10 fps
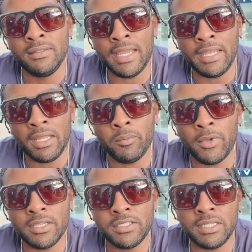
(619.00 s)
dating in
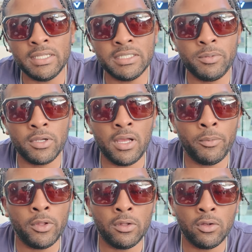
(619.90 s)
Medellin has
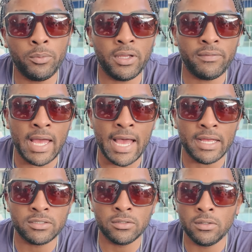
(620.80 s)
become a little bit of a
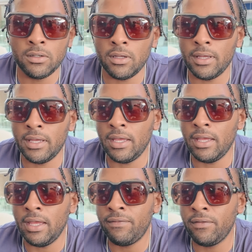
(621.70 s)
hassle
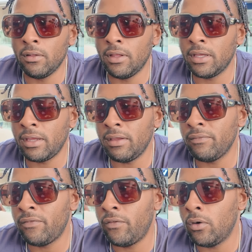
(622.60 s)
if you're
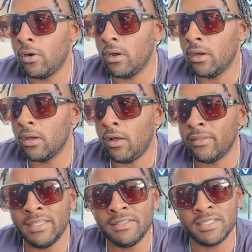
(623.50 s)
looking for
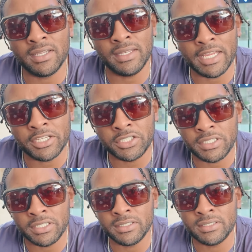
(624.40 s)
authentic
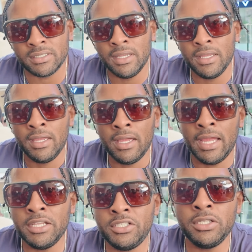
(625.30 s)
connections
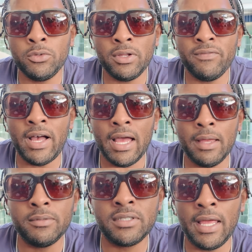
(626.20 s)
and genuine
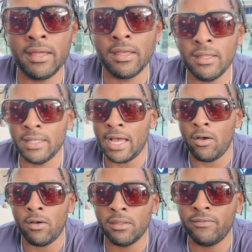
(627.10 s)
vibes. Like, not
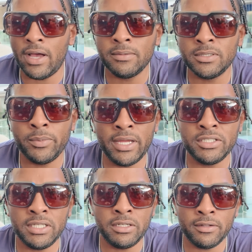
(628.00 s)
all the vibes in
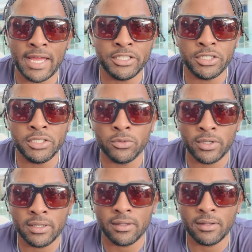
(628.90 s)
Medellin are that genuine.